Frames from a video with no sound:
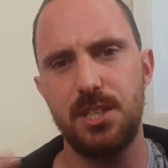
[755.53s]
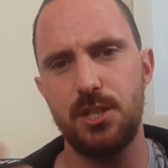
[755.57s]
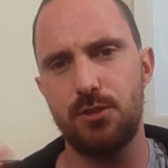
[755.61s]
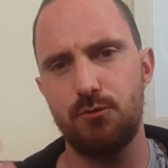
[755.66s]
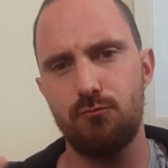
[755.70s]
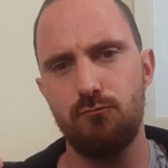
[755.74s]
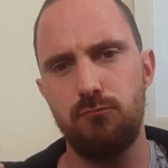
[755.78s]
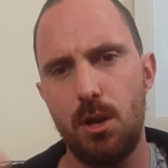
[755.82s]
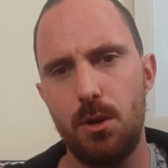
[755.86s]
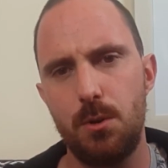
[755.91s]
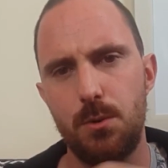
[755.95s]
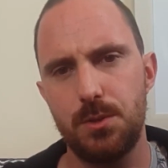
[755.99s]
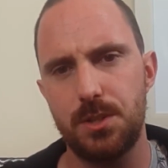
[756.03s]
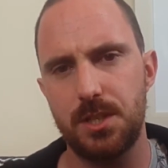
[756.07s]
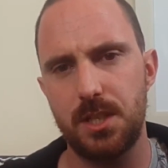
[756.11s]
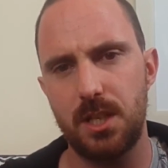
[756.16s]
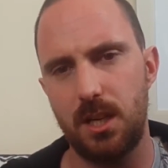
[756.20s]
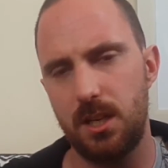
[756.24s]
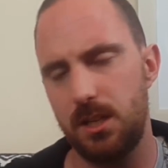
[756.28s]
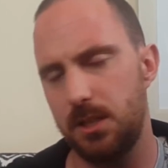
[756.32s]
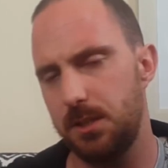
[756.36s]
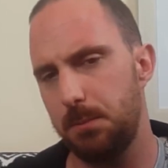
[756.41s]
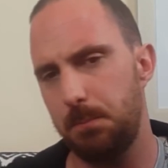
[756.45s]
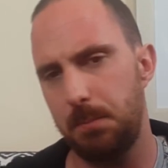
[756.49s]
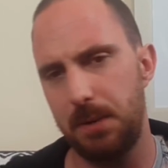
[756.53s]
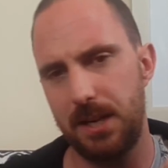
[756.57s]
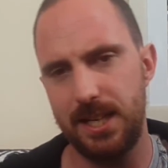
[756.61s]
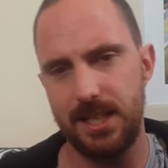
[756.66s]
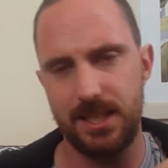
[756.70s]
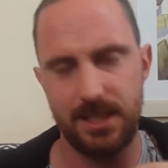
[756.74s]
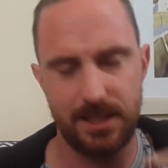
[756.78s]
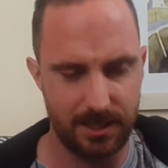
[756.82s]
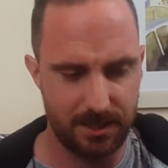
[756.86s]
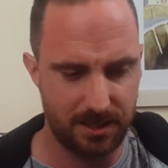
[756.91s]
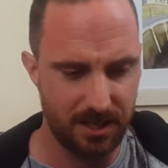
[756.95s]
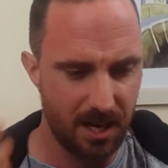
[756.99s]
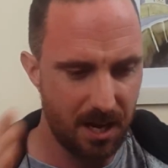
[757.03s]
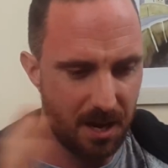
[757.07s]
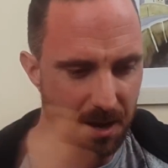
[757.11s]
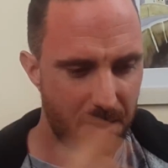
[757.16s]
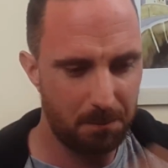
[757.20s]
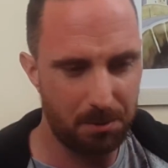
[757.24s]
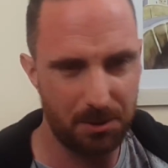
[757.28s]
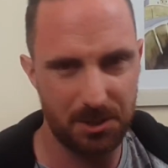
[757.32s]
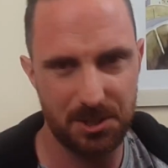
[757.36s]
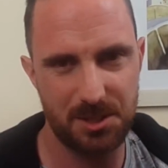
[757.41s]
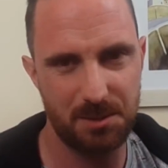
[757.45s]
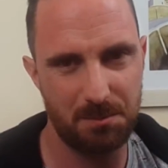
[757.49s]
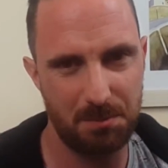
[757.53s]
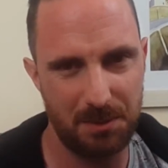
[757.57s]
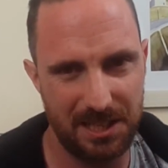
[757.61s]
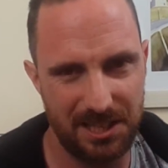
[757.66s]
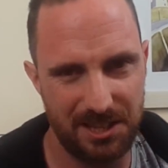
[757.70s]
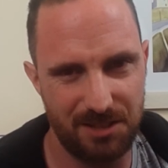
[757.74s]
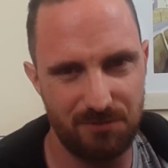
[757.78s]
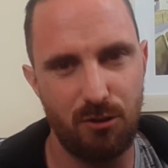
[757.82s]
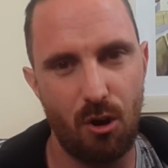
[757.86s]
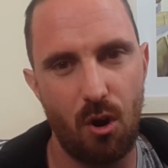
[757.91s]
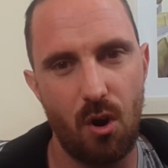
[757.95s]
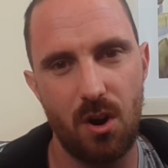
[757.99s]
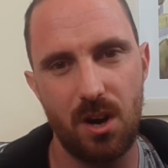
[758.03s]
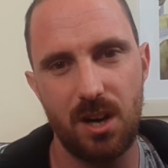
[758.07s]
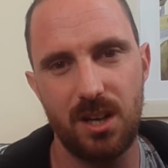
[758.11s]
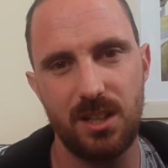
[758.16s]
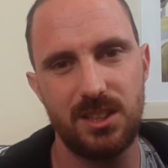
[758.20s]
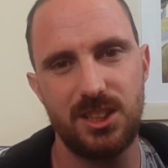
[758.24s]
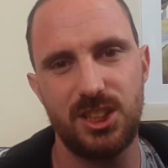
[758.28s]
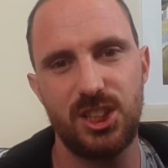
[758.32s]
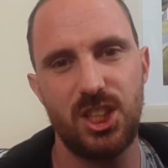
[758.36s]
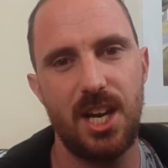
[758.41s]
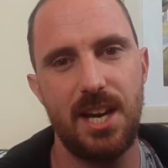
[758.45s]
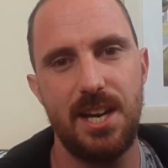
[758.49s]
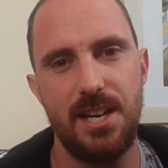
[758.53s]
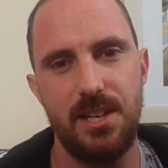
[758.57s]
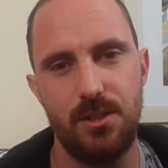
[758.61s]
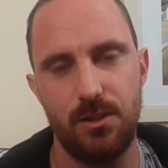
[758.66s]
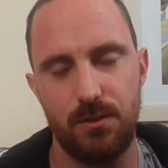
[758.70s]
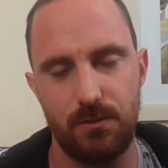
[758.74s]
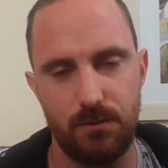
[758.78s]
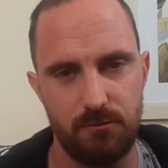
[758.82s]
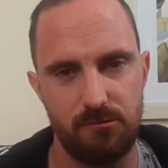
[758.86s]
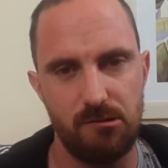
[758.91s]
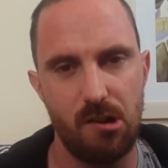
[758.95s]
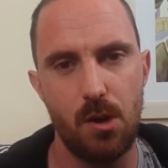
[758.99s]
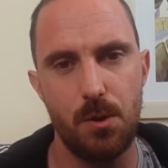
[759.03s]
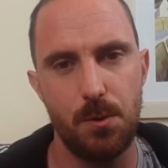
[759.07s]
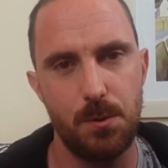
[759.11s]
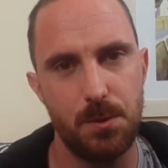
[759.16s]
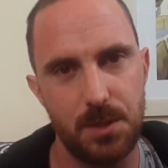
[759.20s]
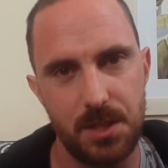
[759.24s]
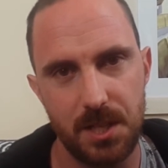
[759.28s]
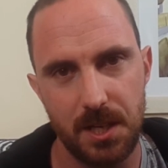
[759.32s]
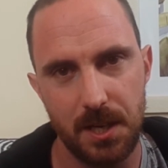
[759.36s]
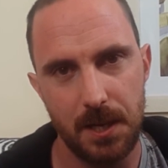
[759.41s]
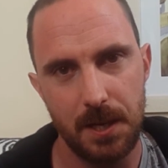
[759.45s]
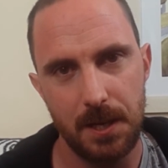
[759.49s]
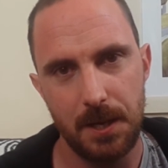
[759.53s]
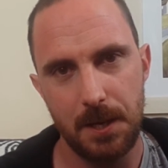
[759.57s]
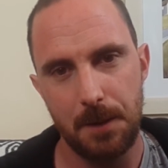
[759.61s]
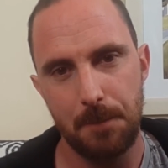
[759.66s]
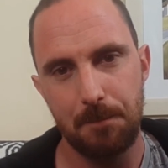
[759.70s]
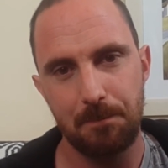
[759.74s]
This rose-coloured paint is possibly the wrong shade of rose,